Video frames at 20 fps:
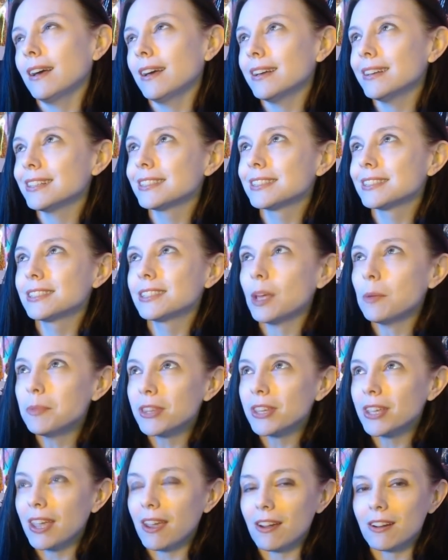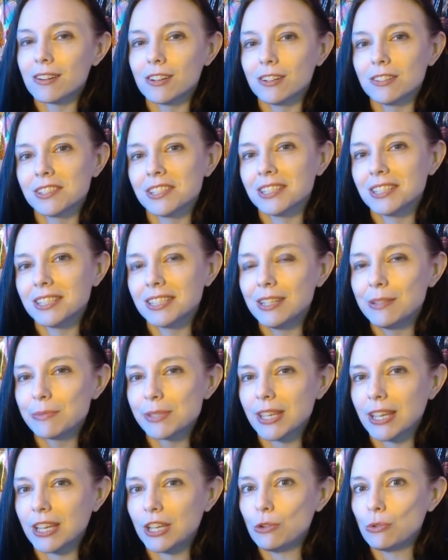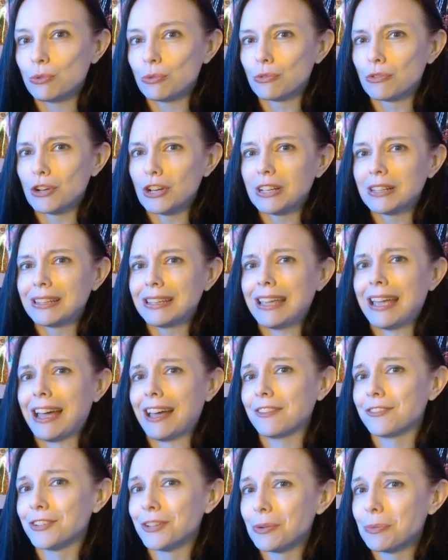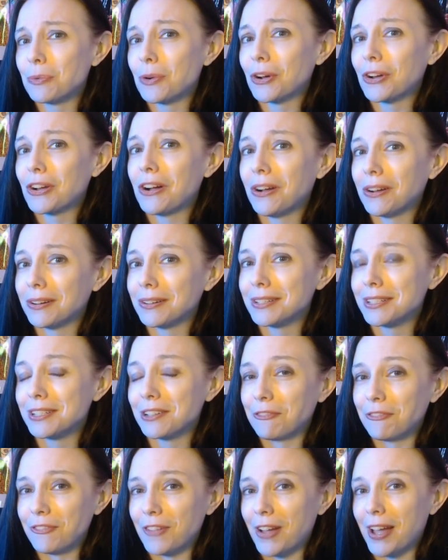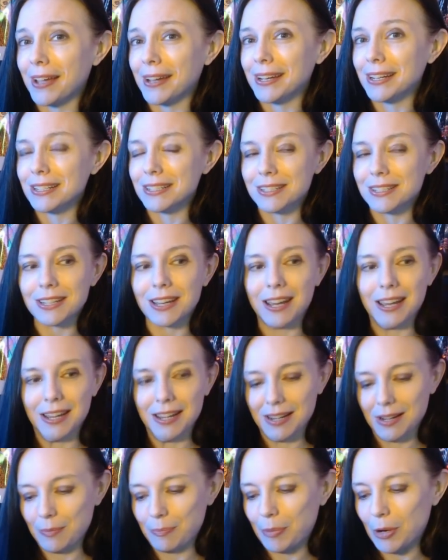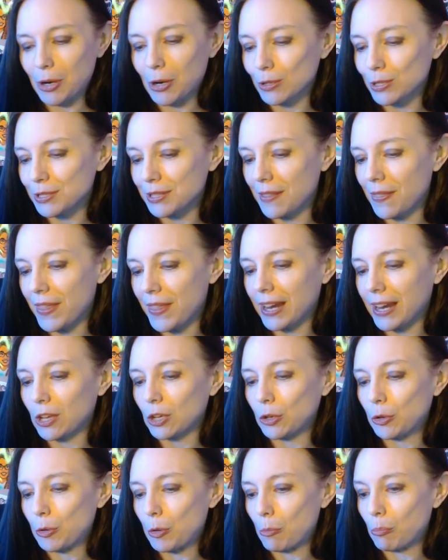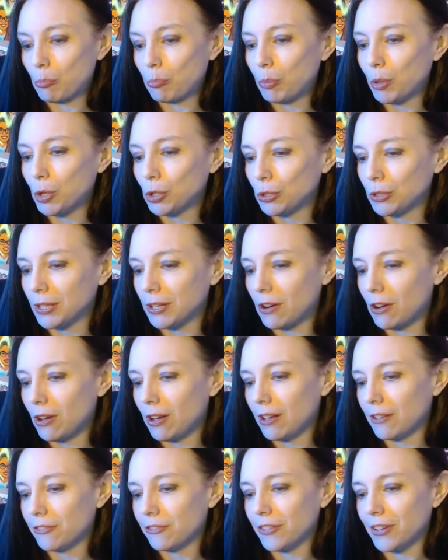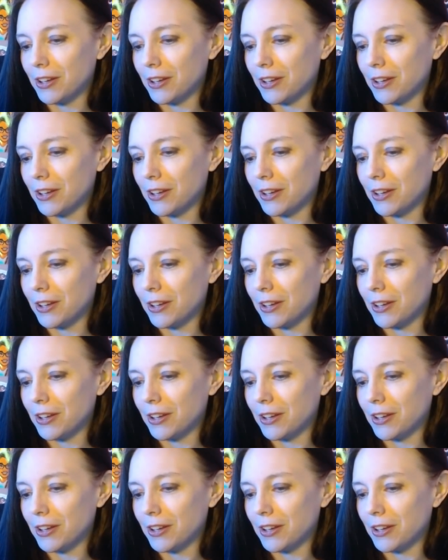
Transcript: Some of the characters, it seems like you'd really have to work hard to find a person that could pull it off.